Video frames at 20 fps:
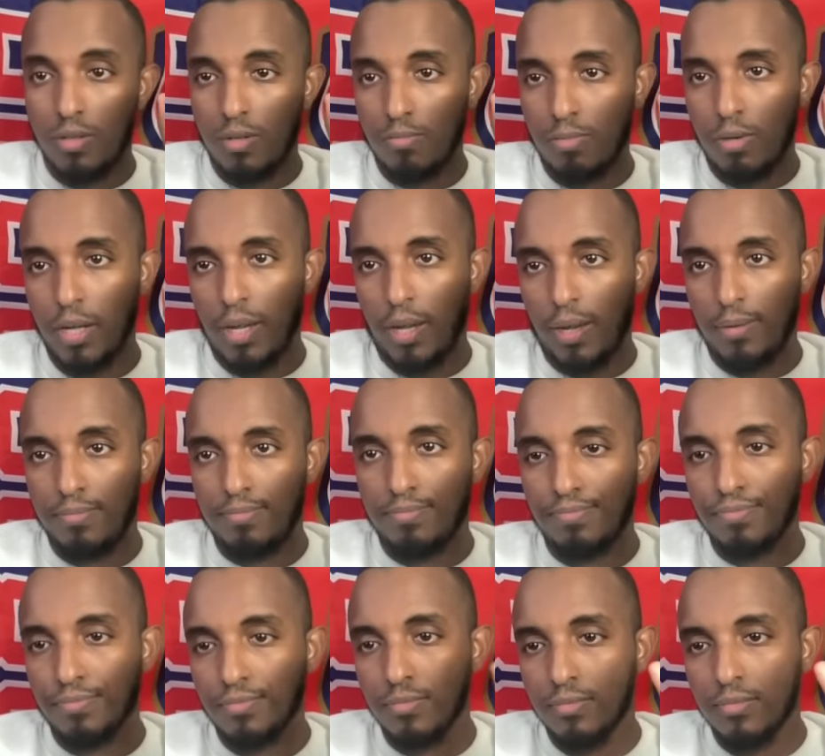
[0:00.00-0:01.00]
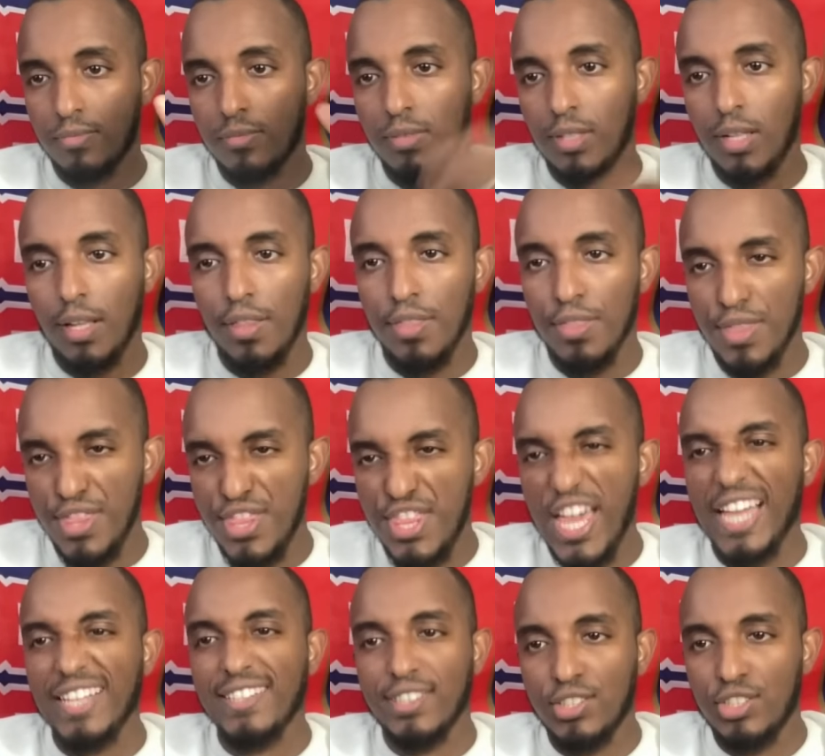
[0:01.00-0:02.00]
But yeah,
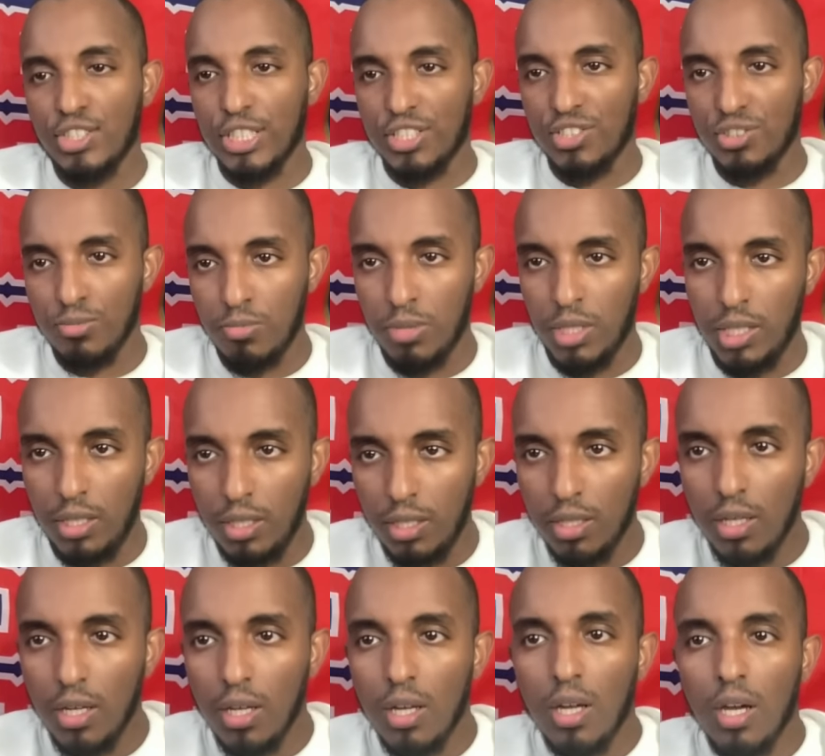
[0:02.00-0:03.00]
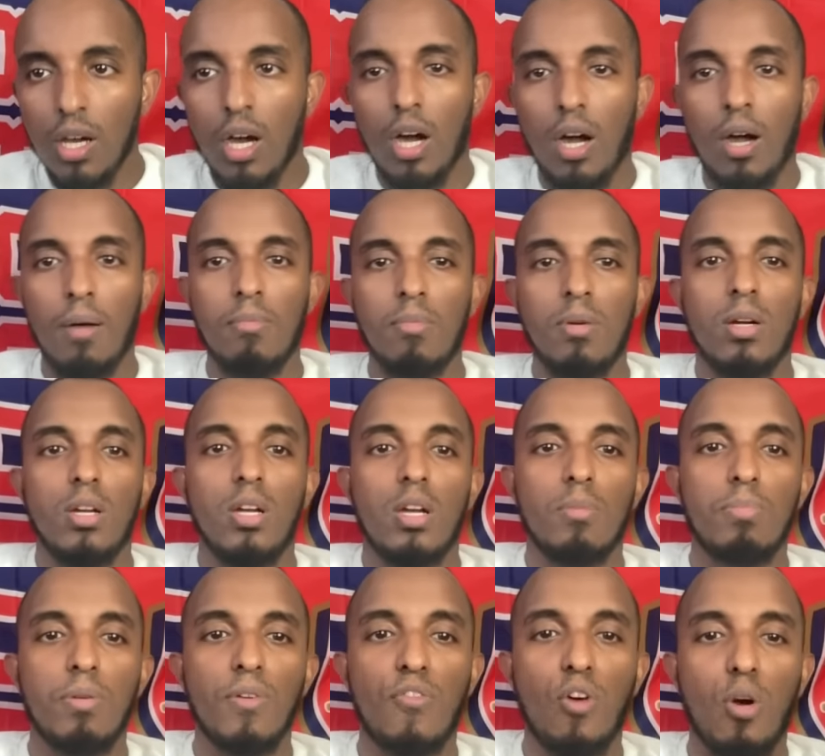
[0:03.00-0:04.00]
that's just me.
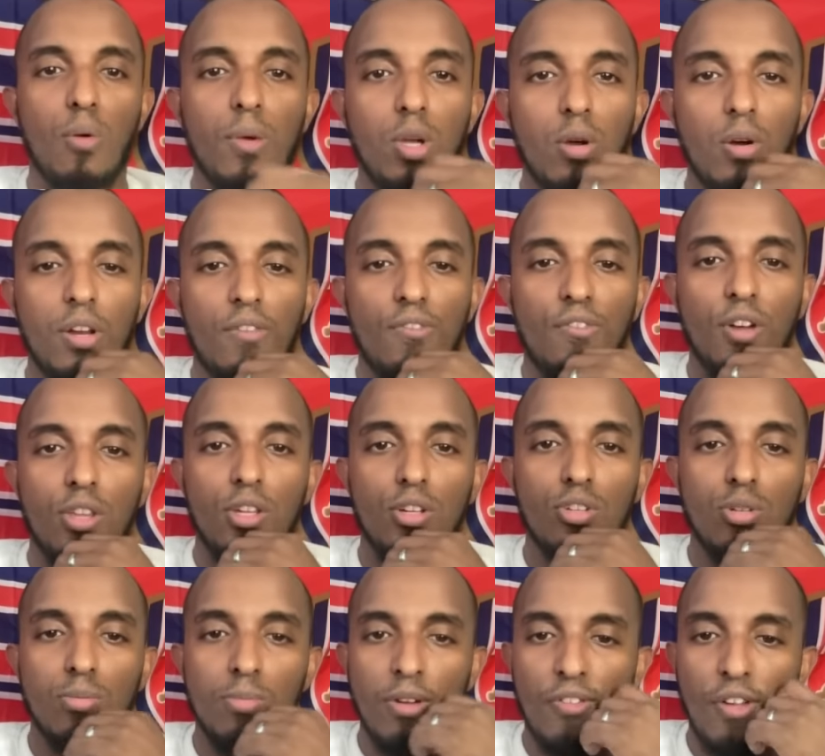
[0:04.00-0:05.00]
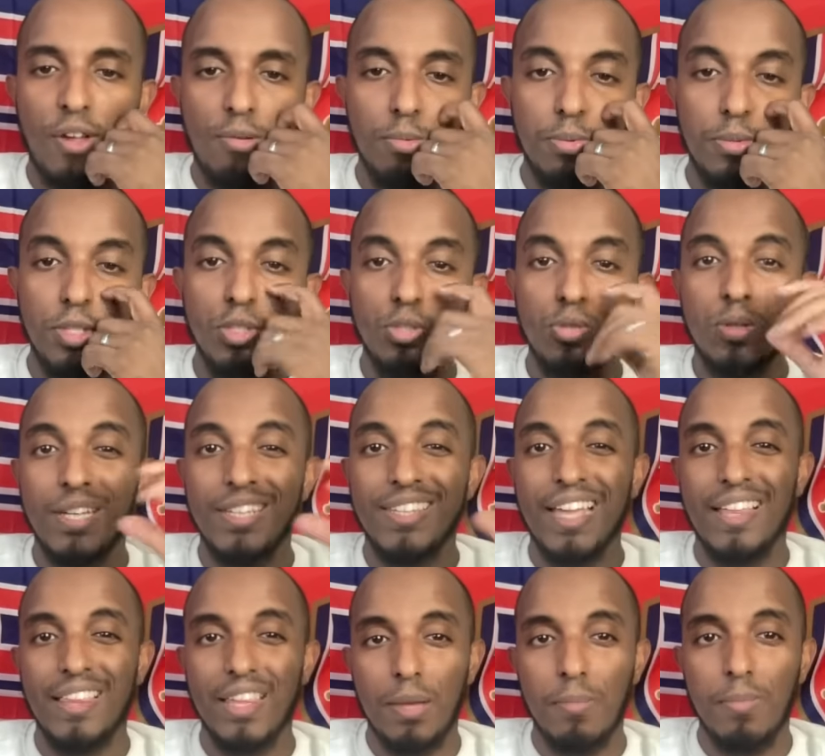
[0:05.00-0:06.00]
Before we go any further, do me a favor, please do hit
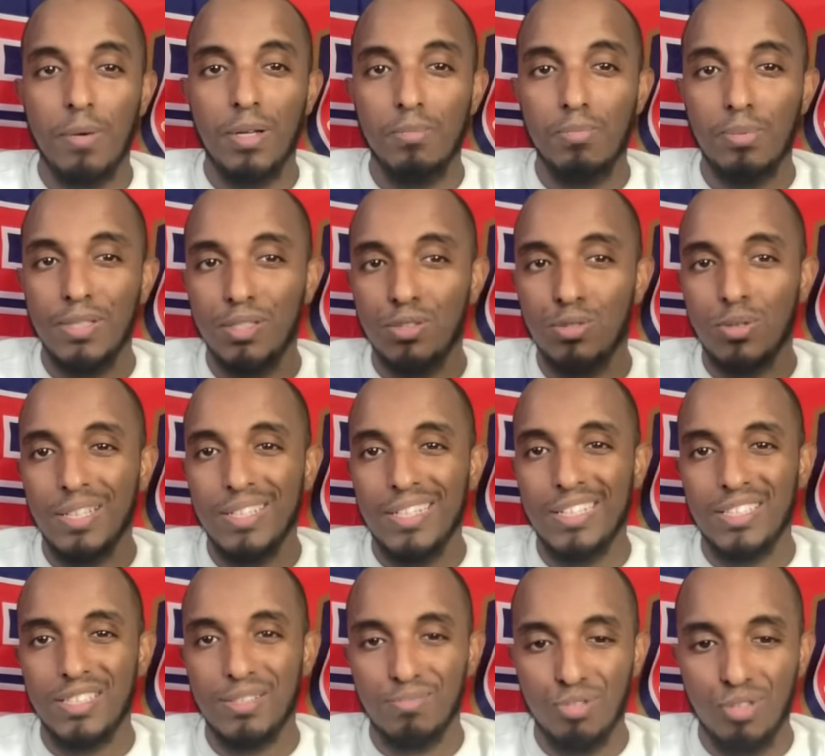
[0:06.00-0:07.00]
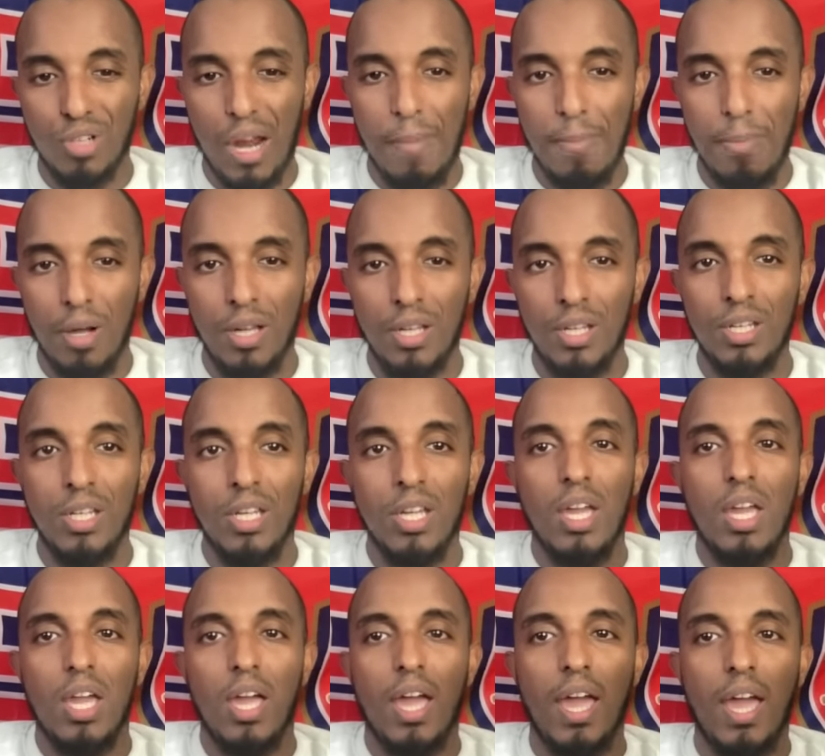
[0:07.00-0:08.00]
that like button, please do hit that subscribe button,
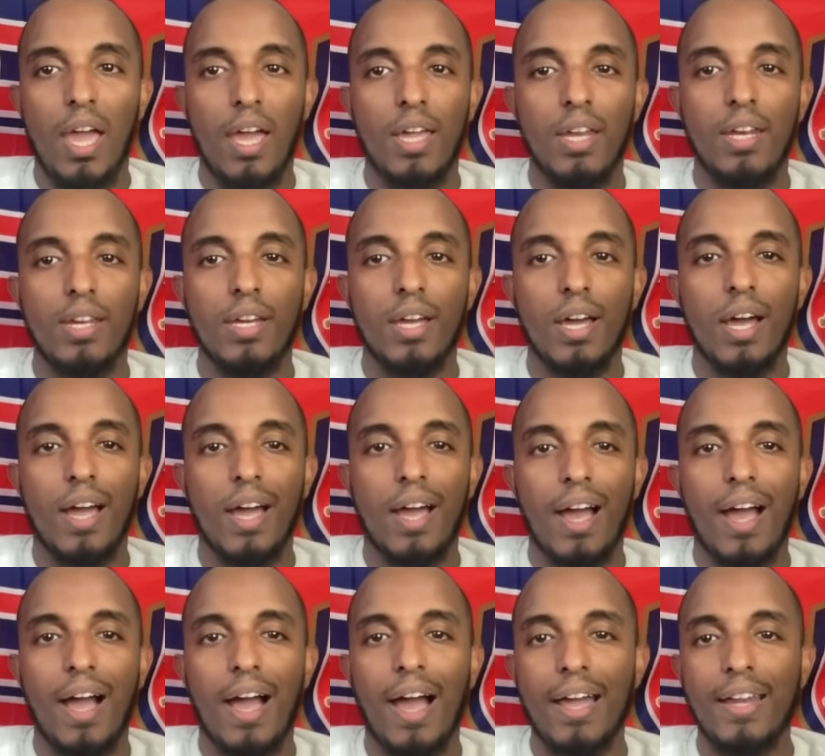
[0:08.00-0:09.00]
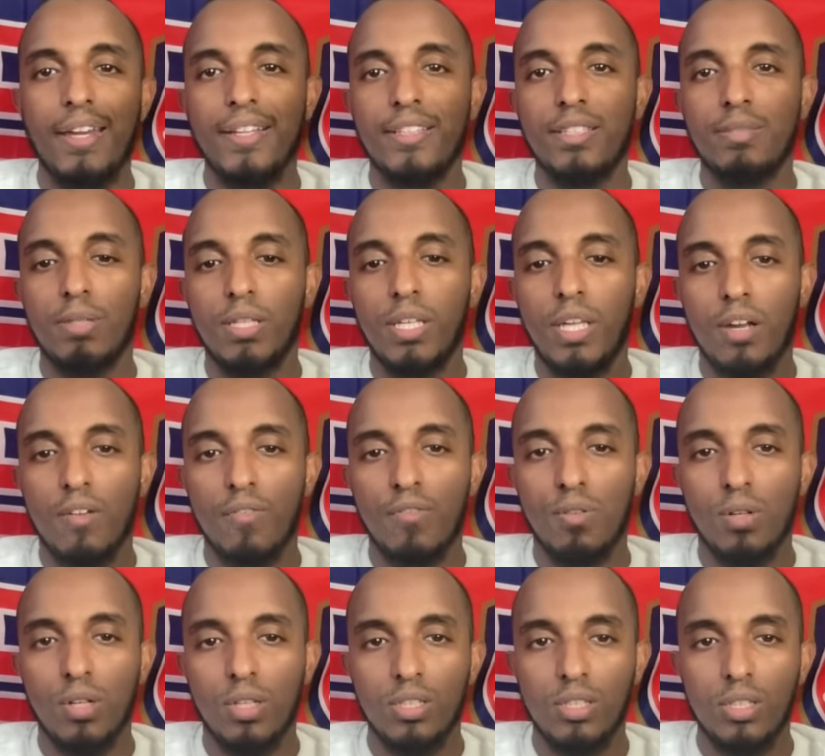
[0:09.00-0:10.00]
and I need to be careful
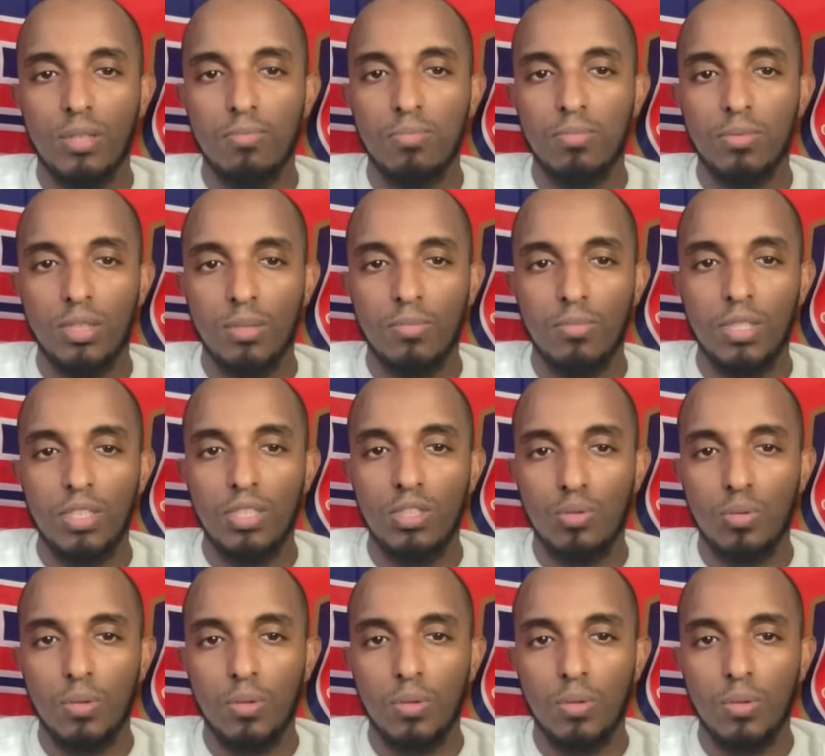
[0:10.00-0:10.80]
because some of these